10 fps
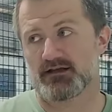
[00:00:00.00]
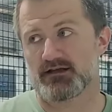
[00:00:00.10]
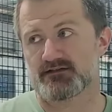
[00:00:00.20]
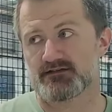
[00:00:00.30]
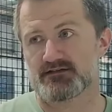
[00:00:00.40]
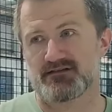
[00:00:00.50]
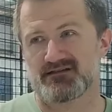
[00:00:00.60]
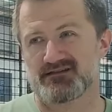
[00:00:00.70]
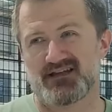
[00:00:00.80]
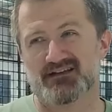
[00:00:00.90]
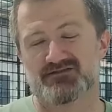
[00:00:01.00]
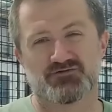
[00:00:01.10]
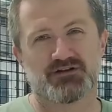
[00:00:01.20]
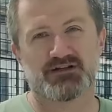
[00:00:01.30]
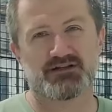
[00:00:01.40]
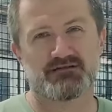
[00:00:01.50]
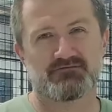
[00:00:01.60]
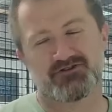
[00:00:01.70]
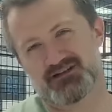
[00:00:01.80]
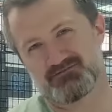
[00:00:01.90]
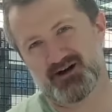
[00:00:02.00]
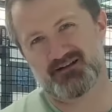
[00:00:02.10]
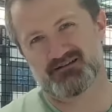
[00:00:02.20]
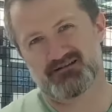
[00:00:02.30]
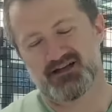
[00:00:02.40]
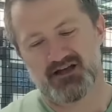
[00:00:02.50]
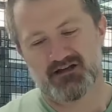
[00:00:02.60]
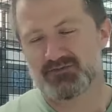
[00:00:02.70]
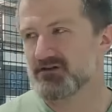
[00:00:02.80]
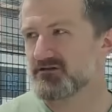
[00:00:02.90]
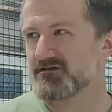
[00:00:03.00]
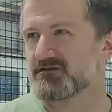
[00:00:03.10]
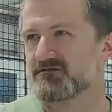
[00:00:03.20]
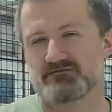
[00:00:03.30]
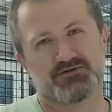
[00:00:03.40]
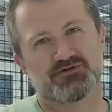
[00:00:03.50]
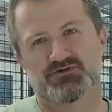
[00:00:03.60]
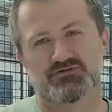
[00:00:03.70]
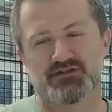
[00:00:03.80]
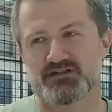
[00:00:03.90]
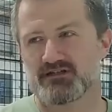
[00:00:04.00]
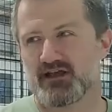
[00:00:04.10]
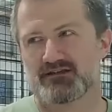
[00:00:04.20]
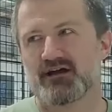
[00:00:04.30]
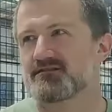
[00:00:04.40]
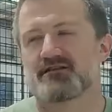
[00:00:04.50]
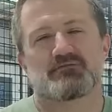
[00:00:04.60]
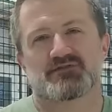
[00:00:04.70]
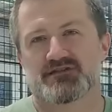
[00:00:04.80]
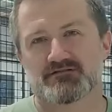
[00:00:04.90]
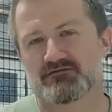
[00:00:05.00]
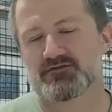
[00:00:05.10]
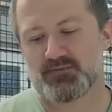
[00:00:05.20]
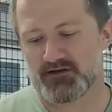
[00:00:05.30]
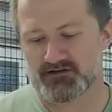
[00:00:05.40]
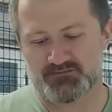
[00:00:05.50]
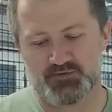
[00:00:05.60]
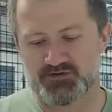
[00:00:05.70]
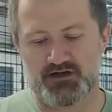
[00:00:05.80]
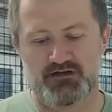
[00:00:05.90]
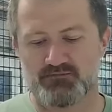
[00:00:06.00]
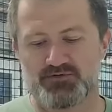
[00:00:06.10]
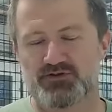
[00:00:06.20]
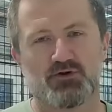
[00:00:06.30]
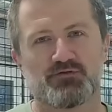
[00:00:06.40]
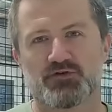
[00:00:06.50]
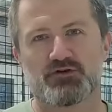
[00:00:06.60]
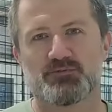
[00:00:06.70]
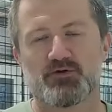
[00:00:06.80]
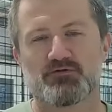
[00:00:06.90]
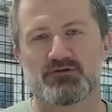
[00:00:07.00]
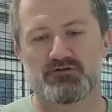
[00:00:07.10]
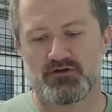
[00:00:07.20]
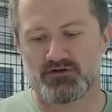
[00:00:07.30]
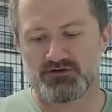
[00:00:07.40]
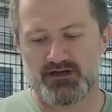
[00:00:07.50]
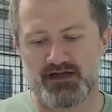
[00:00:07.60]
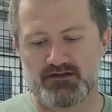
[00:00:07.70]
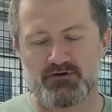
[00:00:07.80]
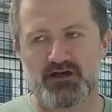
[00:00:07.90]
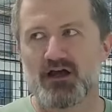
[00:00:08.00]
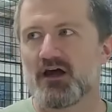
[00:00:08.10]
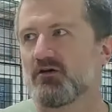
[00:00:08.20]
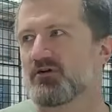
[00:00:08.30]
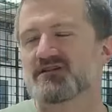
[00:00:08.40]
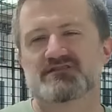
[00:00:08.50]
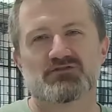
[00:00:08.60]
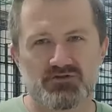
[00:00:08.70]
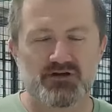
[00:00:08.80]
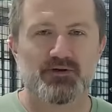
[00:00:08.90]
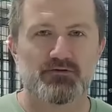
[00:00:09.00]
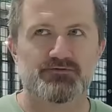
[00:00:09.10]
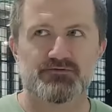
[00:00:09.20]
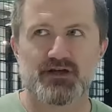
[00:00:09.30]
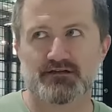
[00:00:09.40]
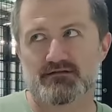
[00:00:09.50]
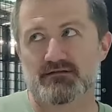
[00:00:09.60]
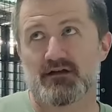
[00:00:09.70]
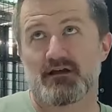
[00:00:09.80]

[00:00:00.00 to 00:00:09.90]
like I said, it doesn't really matter, because usually like 99% of the players put an overgrip on it anyway. What is good about that